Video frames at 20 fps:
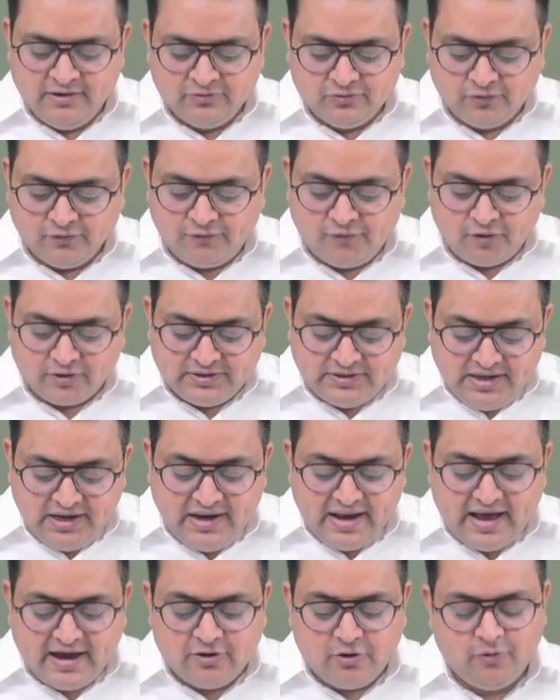So 40
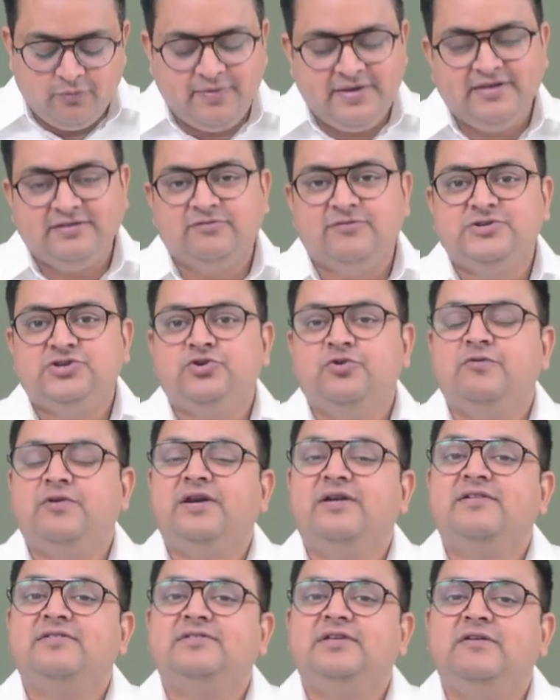lakh rupees, which you
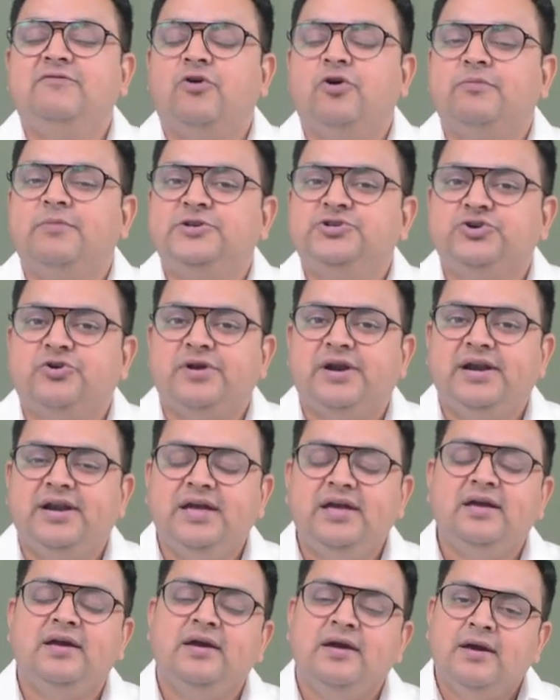will receive on
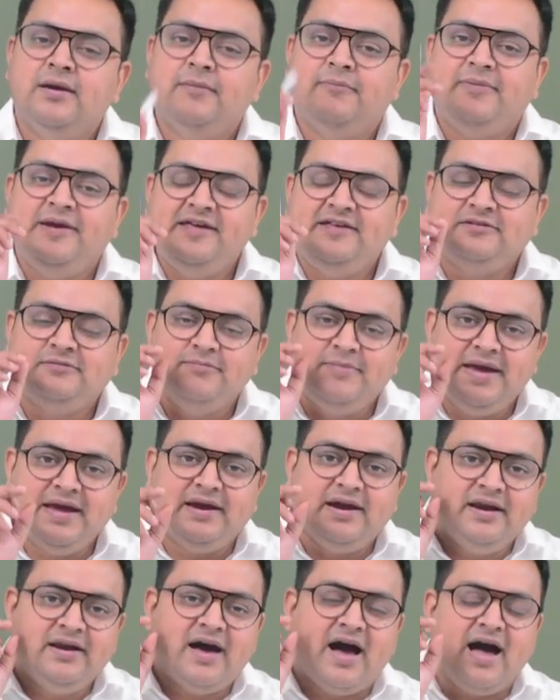maturity, please make
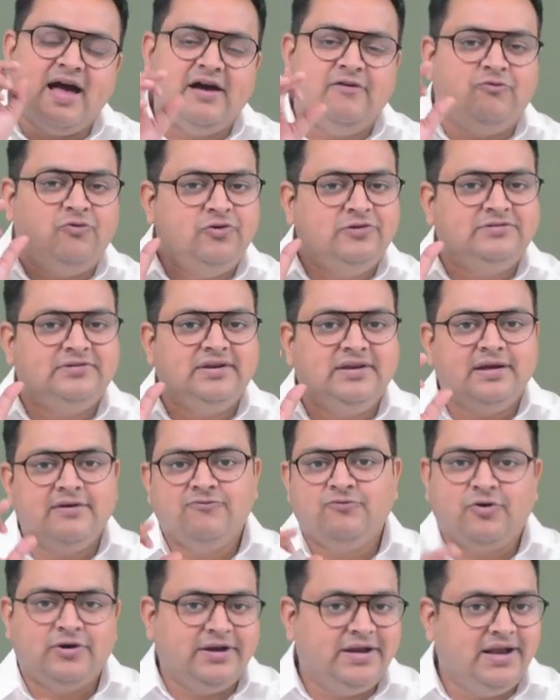it IFRS income
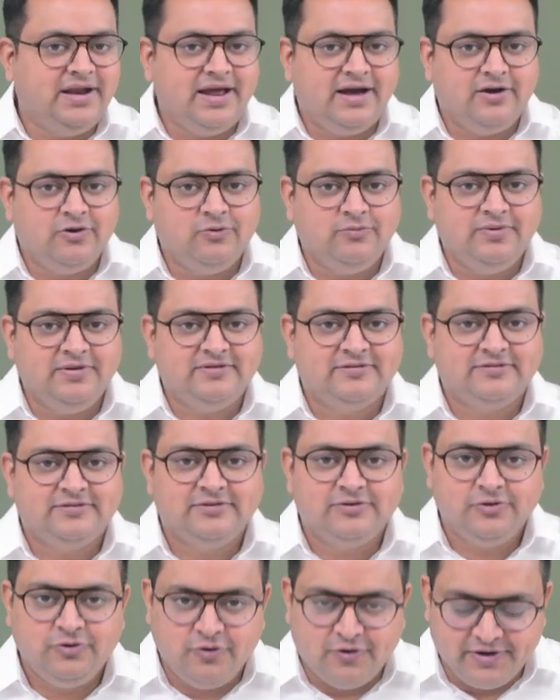40 lakh rupees.
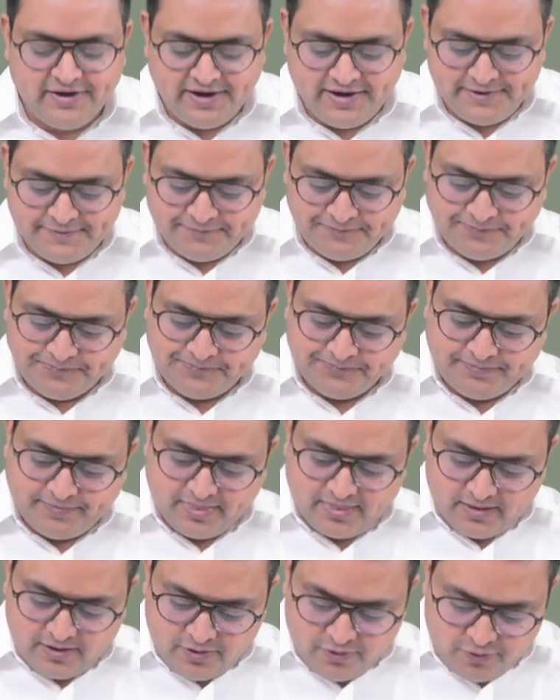Got it?
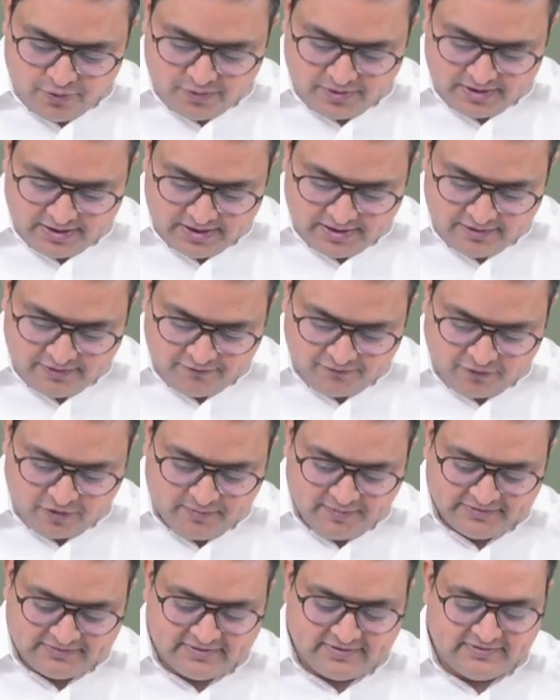Okay. For
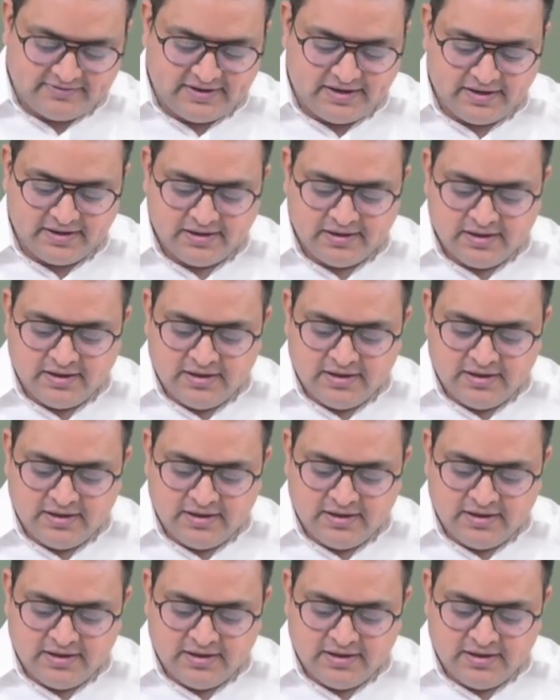Mr. Z,